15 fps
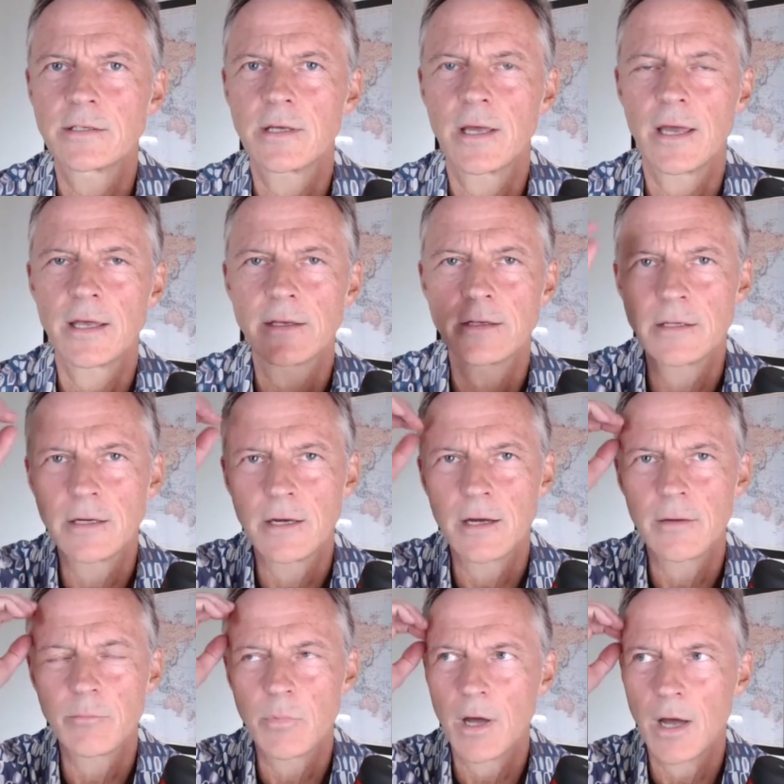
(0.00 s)
And
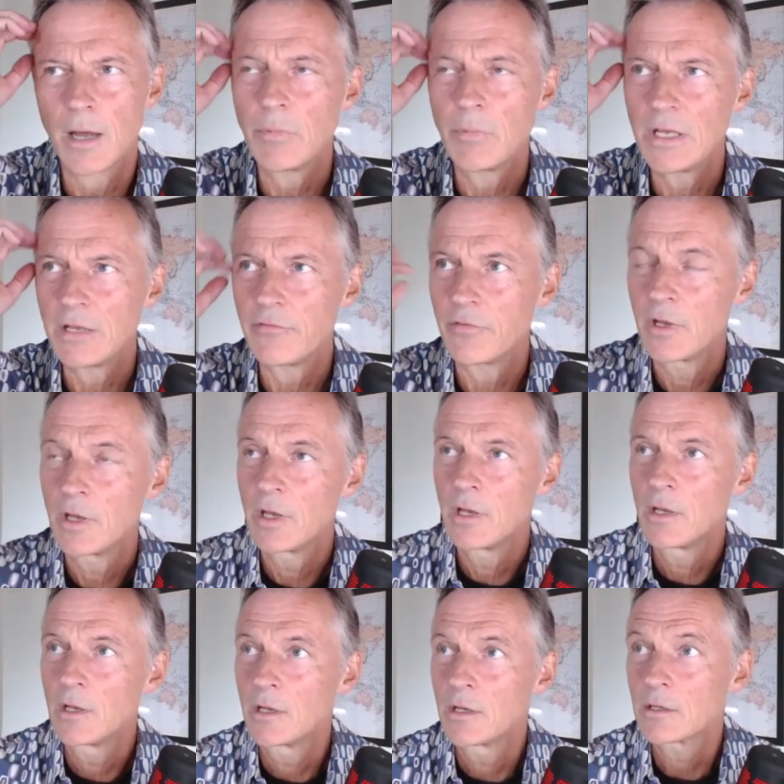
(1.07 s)
I believe
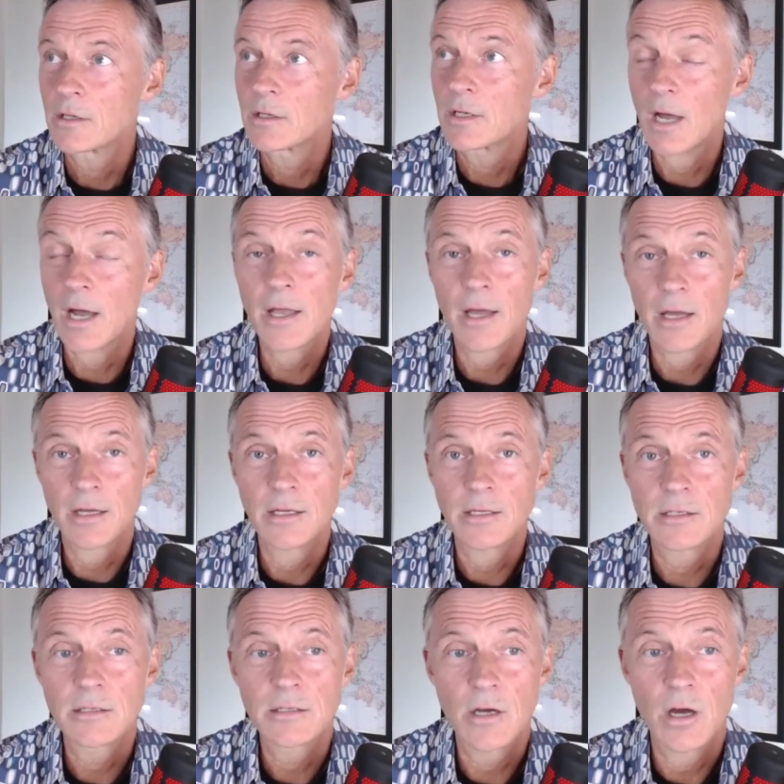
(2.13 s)
Gaia
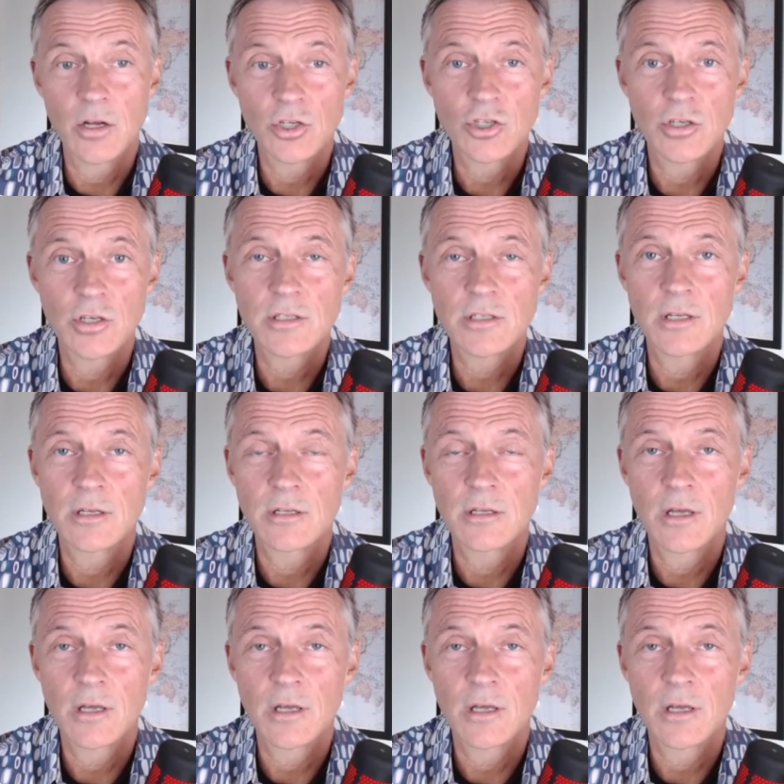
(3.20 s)
is conscious and